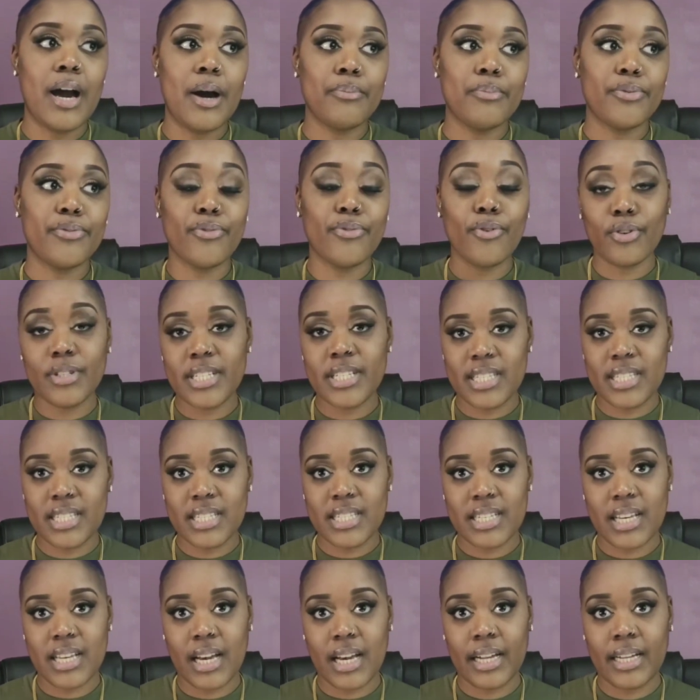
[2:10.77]
For this
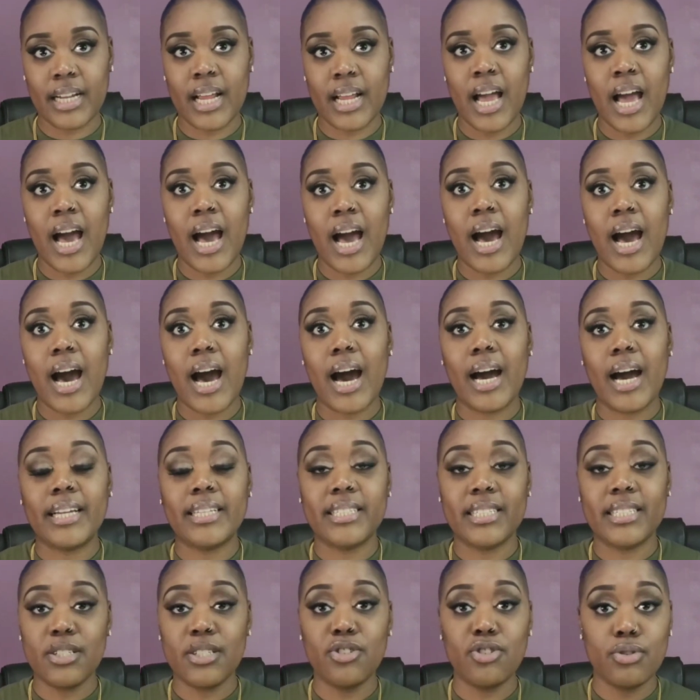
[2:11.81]
design, I
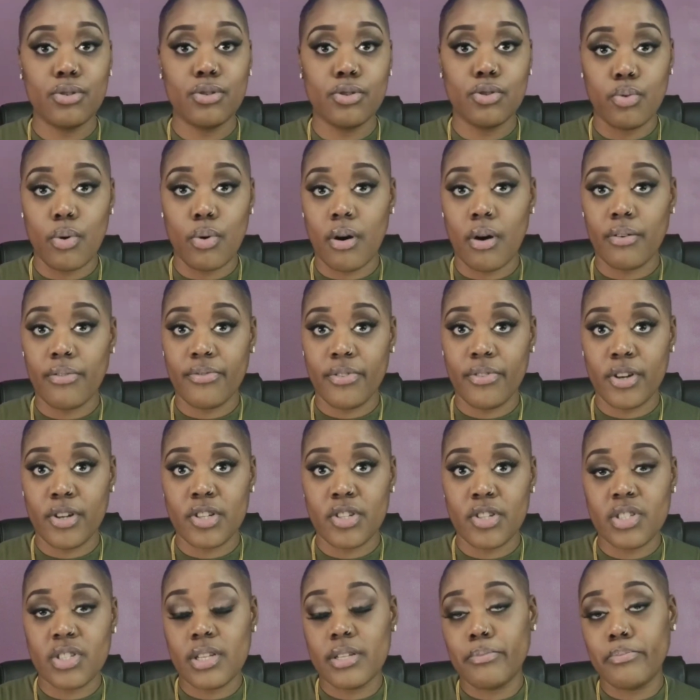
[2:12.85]
did do a 12
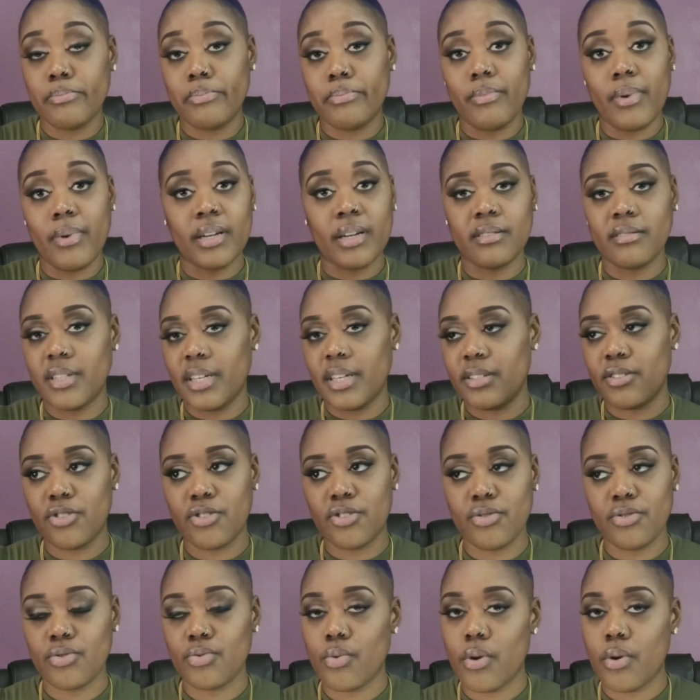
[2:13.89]
first. I tend to
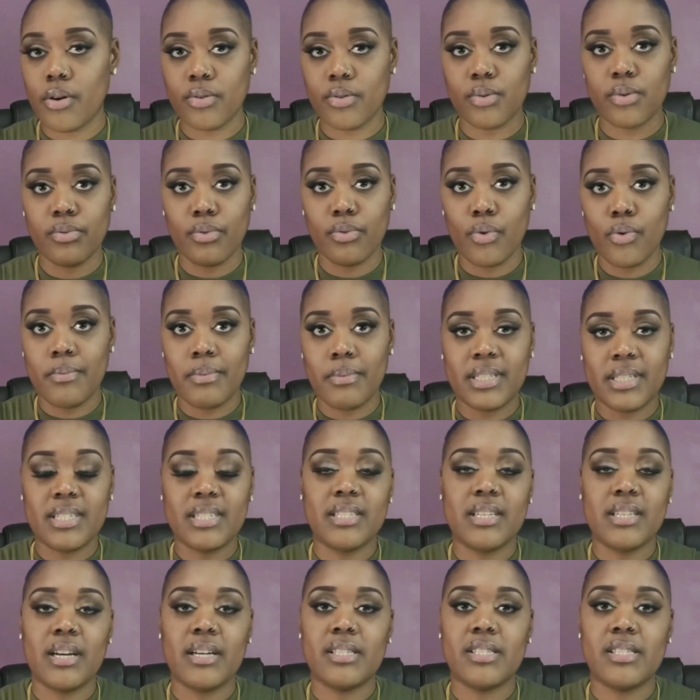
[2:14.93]
do 12s with all my
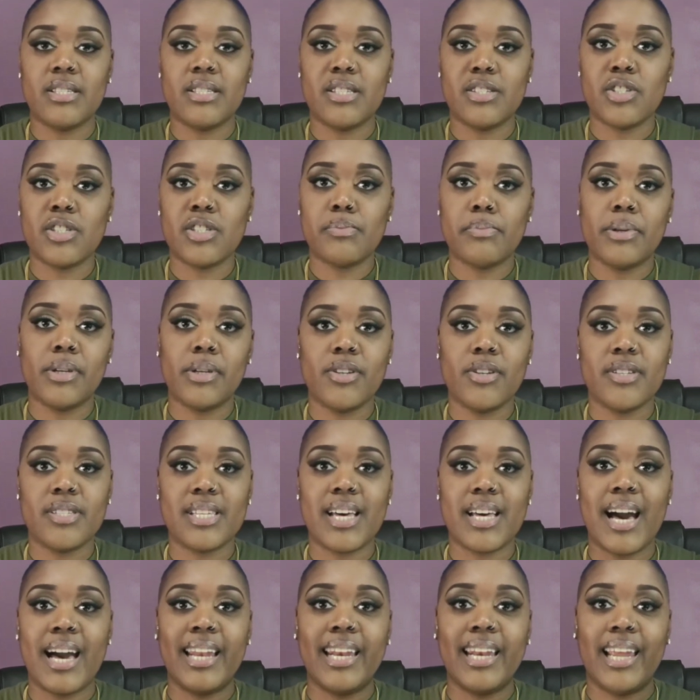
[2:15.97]
designs just because
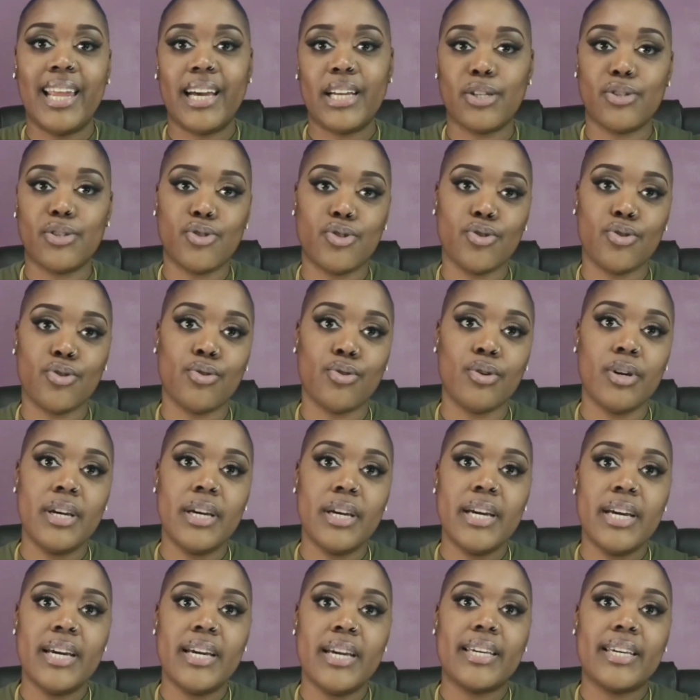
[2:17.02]
I like to
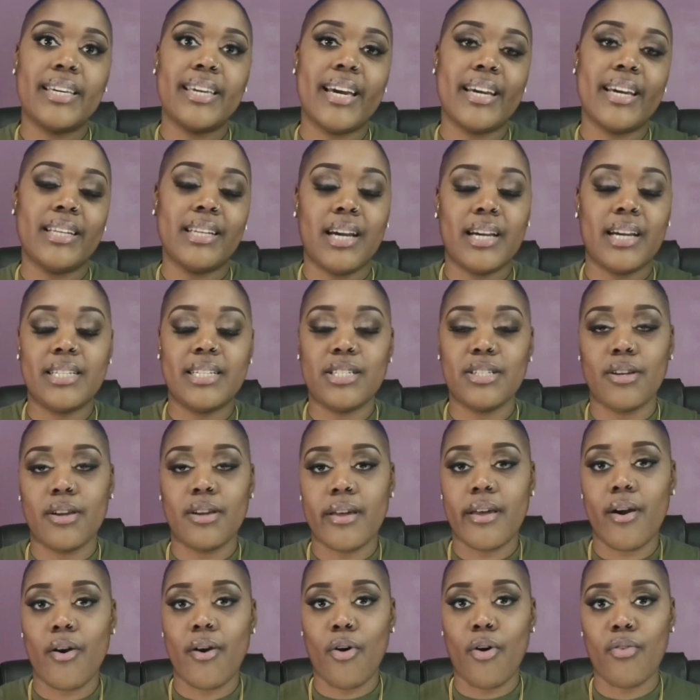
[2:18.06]
get an
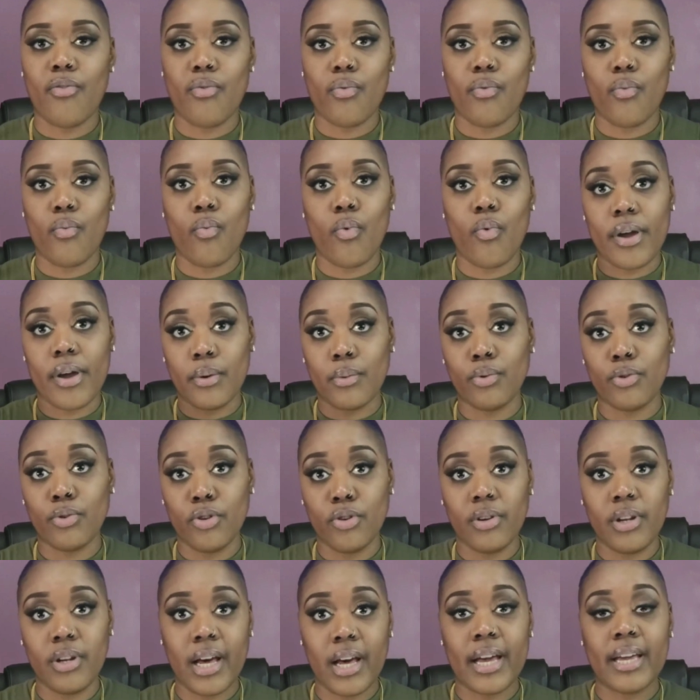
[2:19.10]
idea of what it will
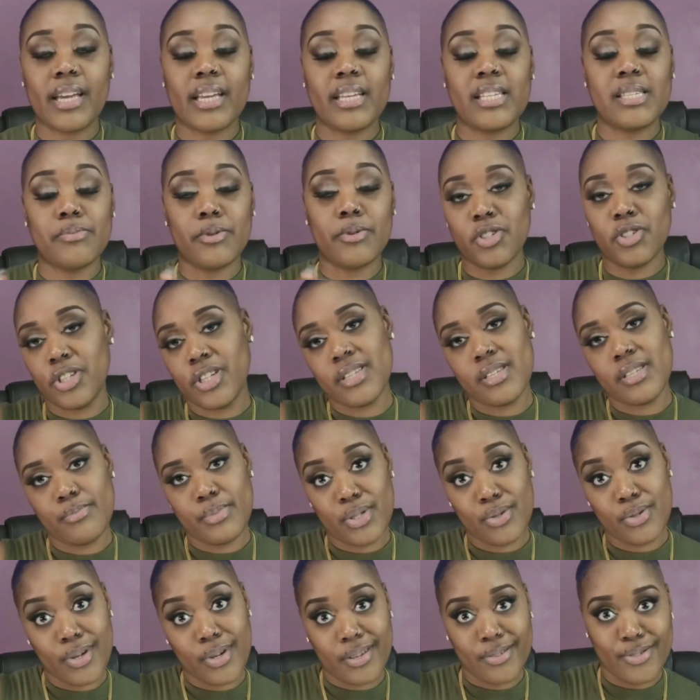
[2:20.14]
look like, especially because I'm
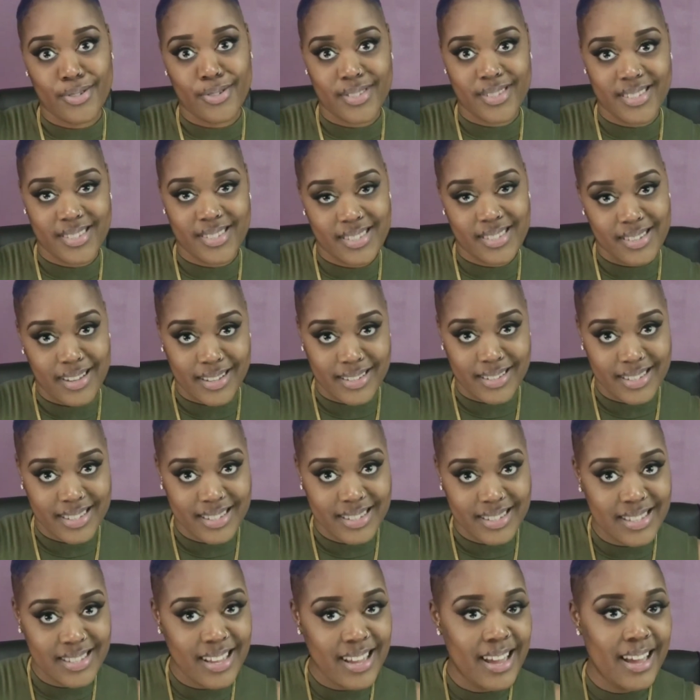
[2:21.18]
still getting used to these
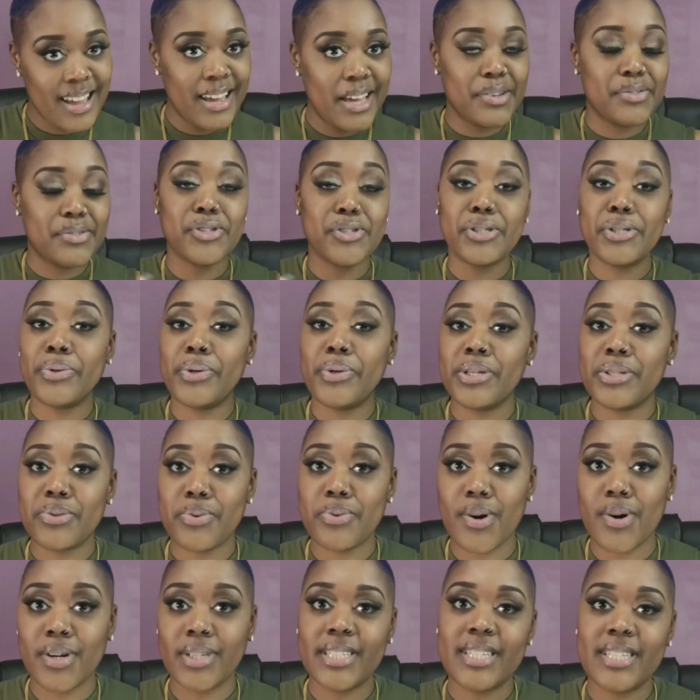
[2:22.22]
sizes. If you don't know what a
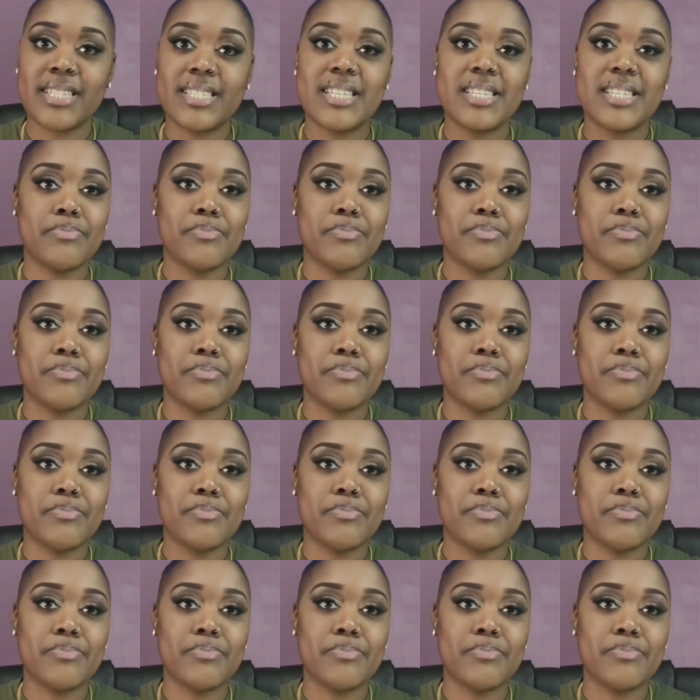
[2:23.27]
12 is, it's